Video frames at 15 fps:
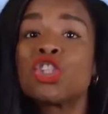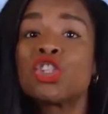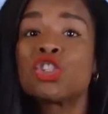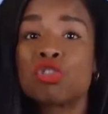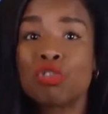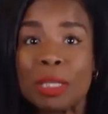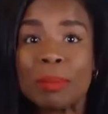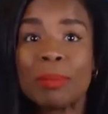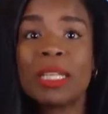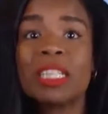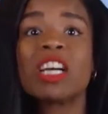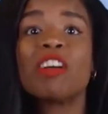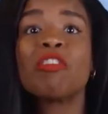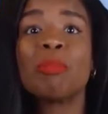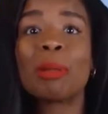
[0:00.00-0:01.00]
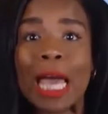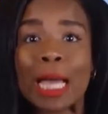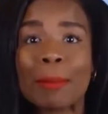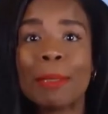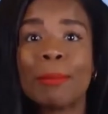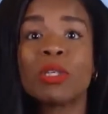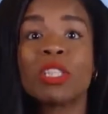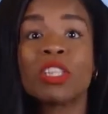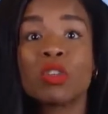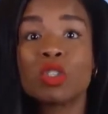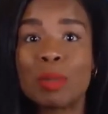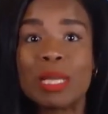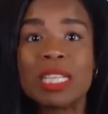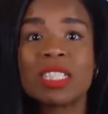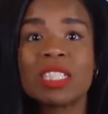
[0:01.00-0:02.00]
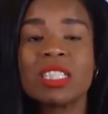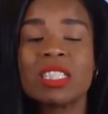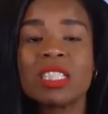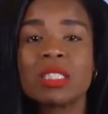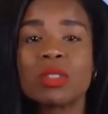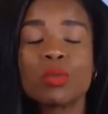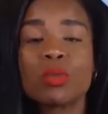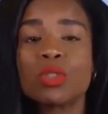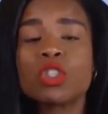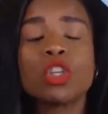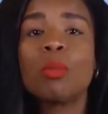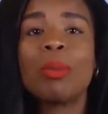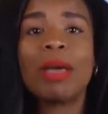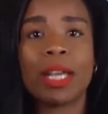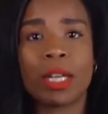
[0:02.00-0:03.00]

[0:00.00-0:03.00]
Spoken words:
the treatment of Black people in those spaces was no